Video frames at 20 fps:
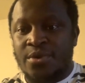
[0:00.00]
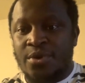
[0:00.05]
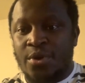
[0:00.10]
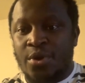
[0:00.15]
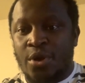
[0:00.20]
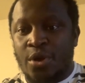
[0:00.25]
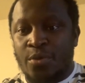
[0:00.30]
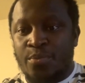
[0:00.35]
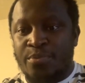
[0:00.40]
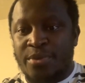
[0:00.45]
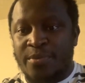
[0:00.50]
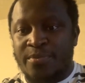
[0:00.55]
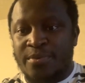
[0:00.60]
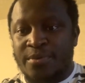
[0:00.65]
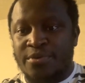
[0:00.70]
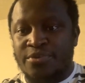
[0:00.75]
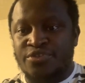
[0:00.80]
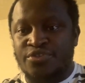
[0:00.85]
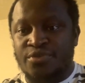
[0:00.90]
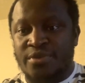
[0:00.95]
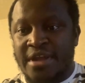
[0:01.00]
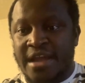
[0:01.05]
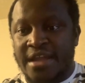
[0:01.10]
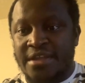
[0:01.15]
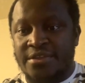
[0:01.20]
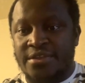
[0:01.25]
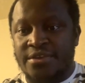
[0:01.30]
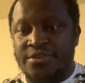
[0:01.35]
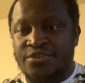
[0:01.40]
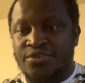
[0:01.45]
All people
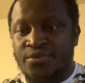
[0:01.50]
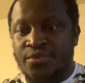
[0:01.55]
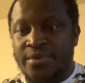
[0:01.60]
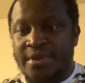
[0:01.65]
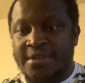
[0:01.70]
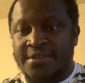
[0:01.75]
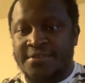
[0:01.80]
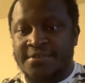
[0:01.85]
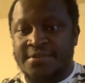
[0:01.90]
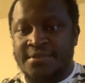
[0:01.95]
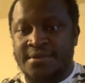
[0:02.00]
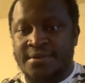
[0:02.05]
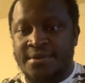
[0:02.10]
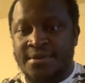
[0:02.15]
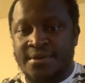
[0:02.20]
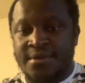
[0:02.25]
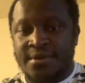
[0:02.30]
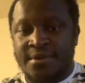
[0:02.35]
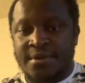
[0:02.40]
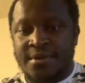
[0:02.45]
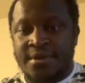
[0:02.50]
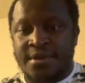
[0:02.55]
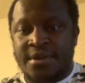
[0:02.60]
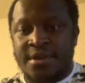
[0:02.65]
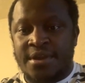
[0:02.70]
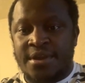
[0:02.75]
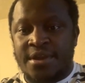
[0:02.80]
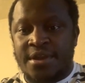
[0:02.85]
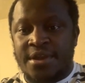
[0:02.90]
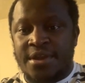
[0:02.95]
unite through it.
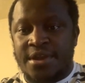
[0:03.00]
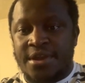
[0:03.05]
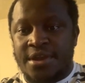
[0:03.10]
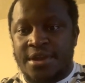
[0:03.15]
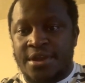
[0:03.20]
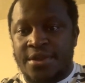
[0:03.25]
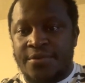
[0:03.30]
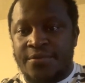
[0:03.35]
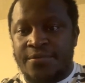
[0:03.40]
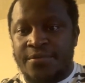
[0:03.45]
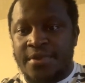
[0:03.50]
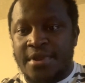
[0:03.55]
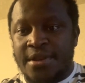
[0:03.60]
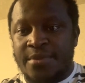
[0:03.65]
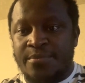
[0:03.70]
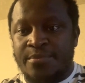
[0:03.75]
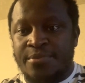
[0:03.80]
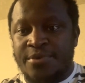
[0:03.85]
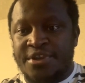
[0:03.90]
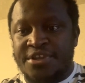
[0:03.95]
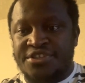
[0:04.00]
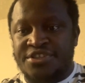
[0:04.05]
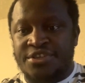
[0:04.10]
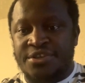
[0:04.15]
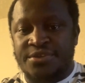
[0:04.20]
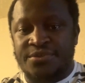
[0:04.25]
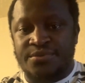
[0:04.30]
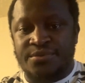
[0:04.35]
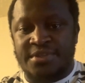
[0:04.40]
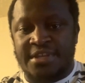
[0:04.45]
A real bridge
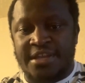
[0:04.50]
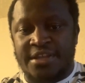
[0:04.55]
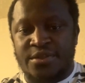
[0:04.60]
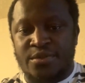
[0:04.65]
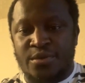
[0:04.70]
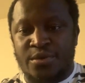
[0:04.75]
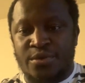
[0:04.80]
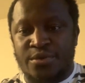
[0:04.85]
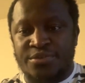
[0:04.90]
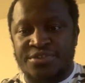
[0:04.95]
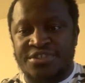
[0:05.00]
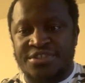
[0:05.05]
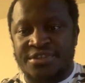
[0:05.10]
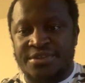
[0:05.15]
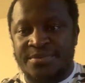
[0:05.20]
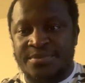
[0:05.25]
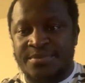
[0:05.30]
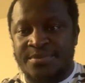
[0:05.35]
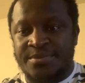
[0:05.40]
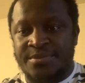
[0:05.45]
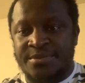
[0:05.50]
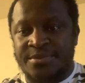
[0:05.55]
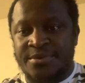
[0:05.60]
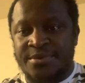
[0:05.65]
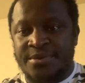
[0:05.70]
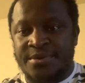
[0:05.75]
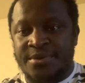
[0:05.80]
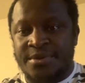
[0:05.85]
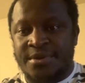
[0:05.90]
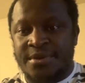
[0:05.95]
to technology.
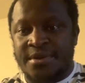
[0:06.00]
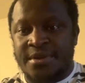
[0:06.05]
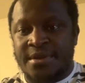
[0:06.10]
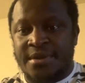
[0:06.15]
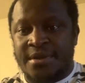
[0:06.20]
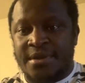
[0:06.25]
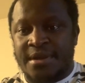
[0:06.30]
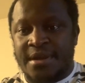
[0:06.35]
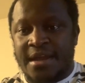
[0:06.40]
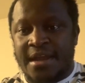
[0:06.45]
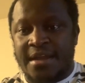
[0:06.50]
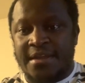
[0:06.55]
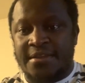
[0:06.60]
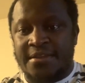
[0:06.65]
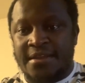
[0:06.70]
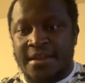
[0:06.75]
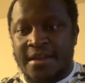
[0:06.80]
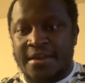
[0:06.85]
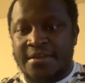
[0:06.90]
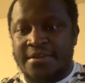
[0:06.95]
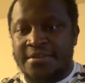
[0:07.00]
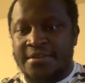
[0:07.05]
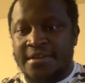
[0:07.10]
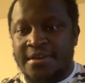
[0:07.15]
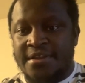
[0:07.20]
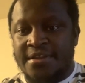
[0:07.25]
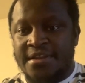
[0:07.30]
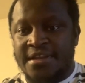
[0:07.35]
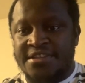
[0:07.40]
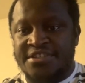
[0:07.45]
I thank the
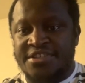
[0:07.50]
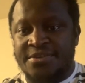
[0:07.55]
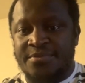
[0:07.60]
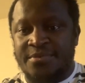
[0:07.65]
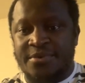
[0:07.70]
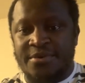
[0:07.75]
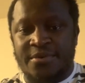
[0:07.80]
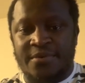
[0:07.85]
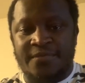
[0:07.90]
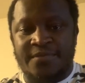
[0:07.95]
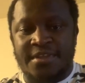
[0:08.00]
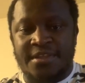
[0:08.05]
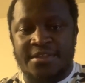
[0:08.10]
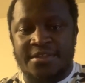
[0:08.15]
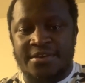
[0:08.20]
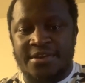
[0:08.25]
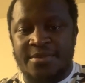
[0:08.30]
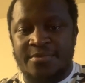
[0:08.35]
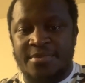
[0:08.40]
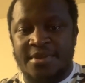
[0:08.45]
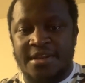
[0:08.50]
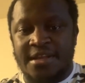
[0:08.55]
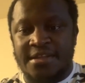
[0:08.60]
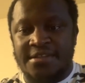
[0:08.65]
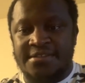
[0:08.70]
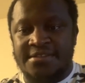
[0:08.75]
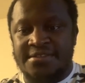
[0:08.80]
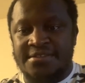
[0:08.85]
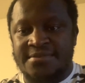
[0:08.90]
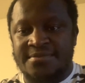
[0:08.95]
leadership of the three
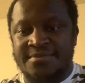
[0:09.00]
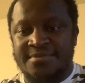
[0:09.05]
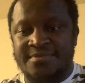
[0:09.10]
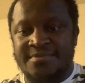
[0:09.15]
pillars.